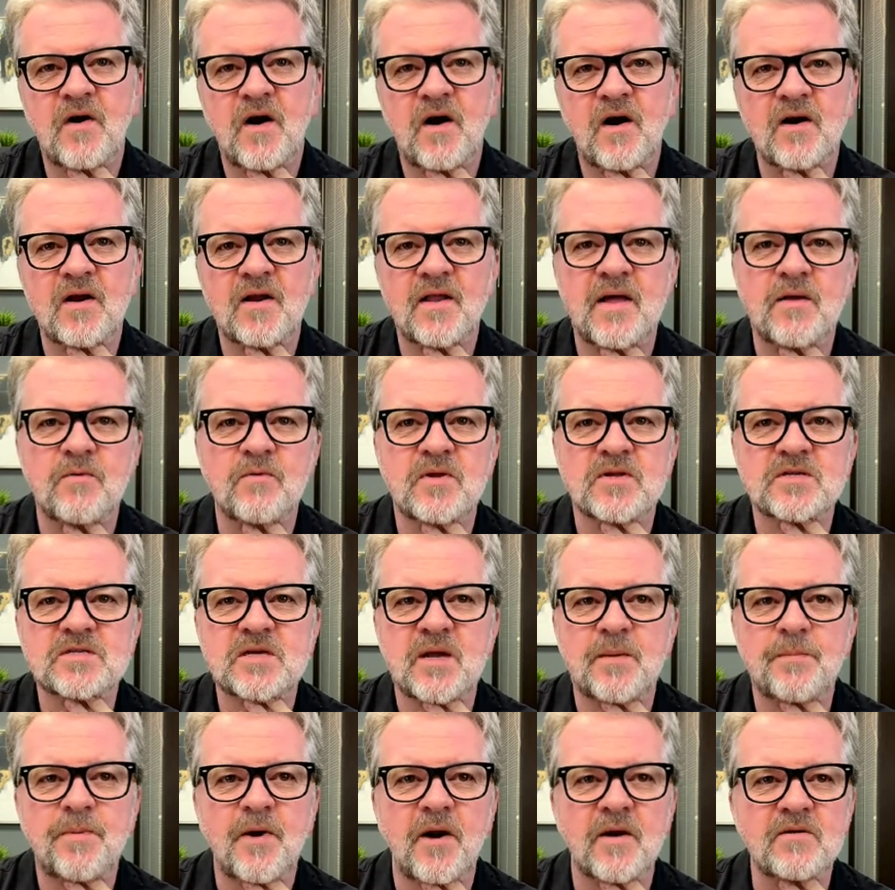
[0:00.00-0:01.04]
Heartland Real
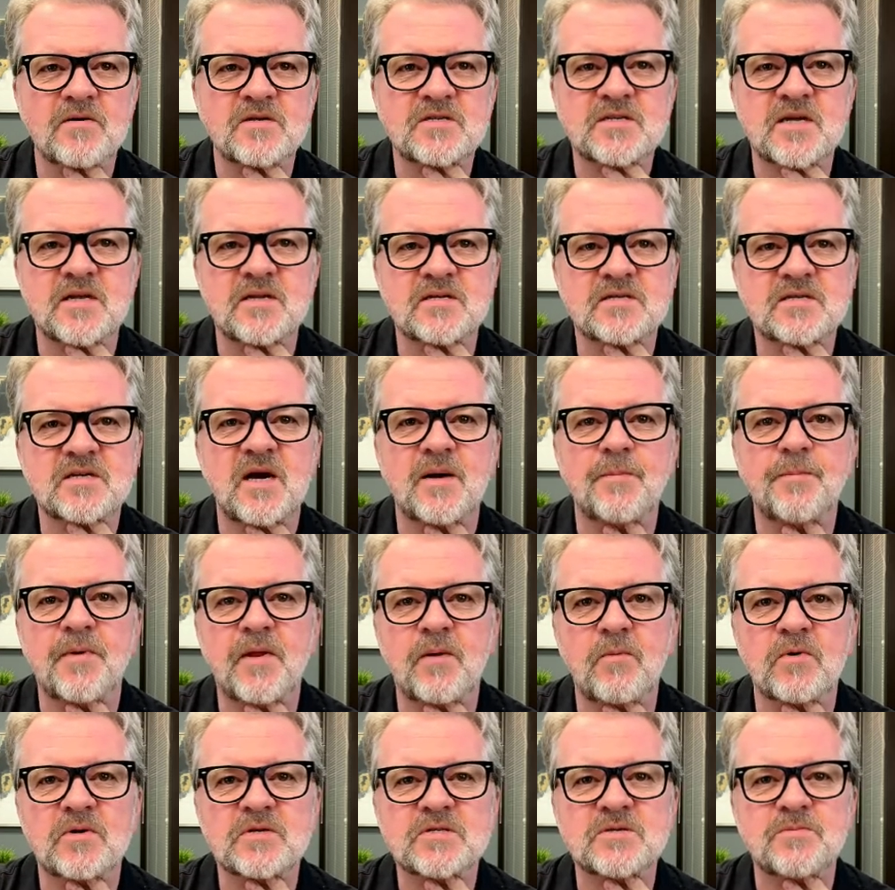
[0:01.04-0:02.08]
Estate Partners, said his company
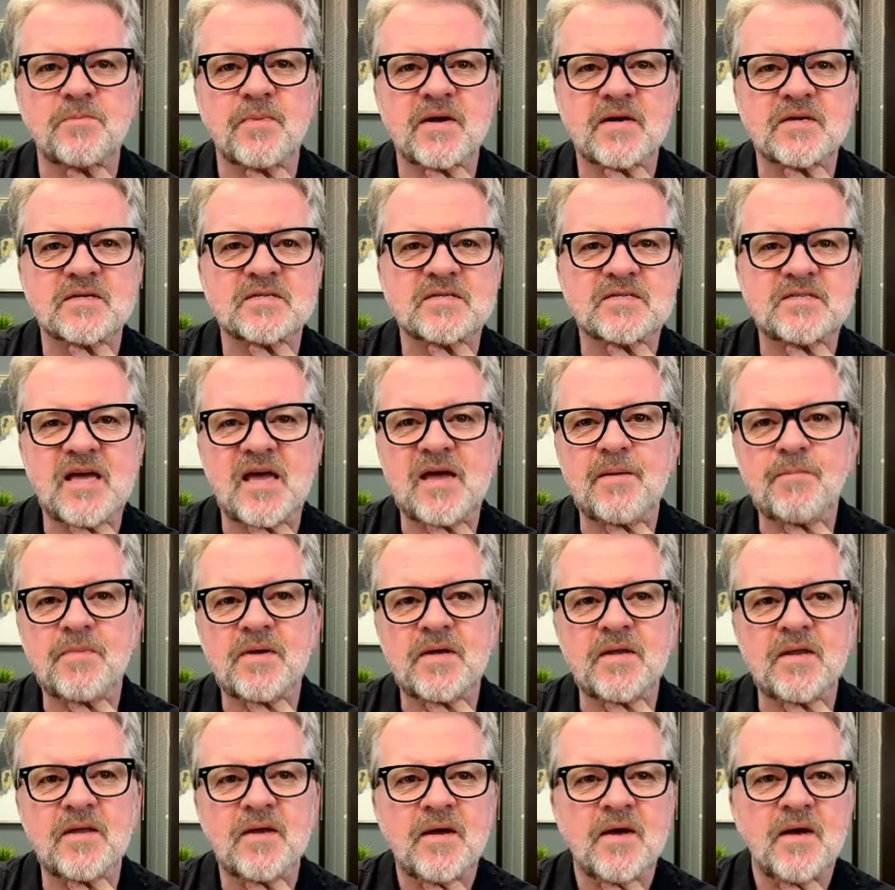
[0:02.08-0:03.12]
wants to make a
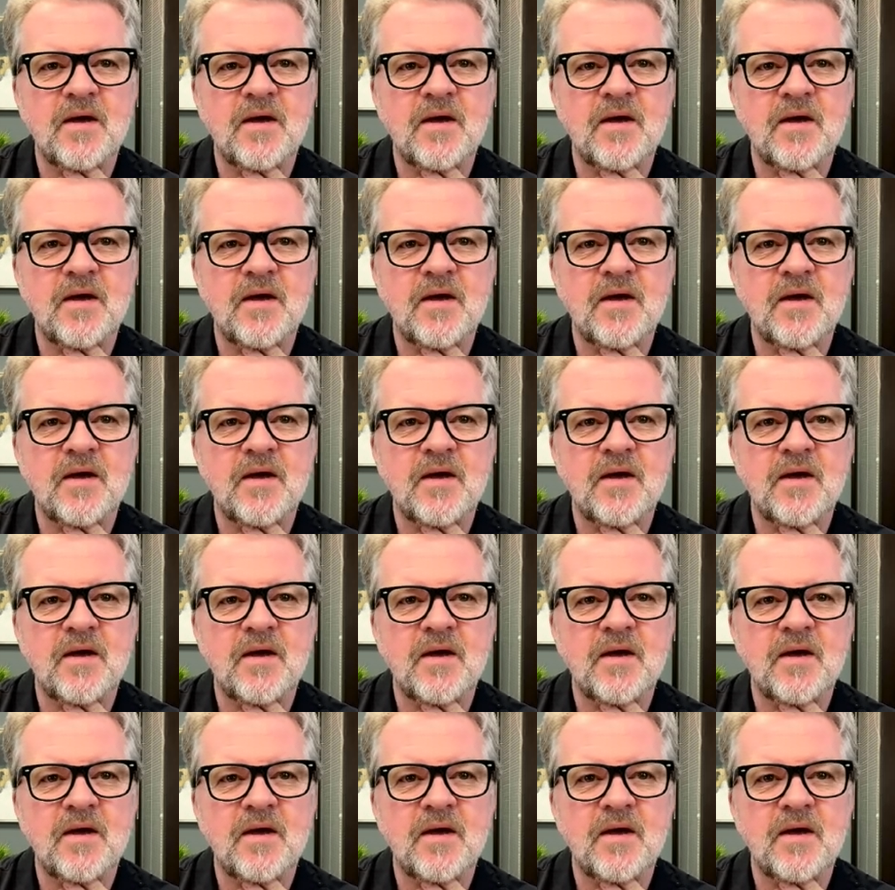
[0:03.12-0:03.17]
statement.